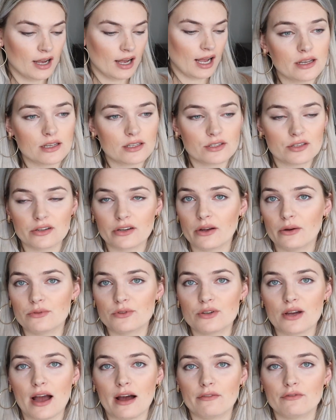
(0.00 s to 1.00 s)
Yes, you're
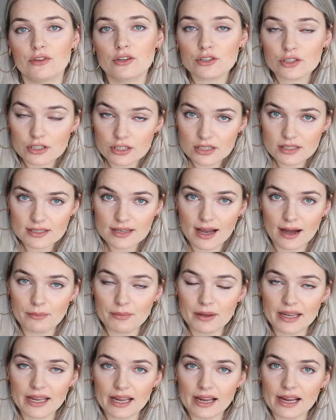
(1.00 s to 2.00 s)
going to have nurses
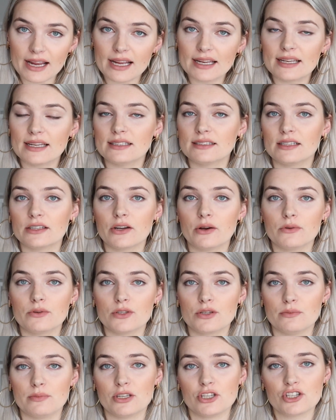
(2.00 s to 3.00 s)
coming in, and they're going
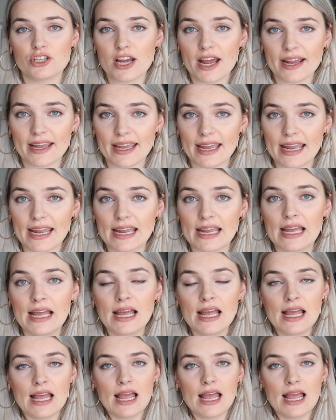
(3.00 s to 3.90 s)
to be checking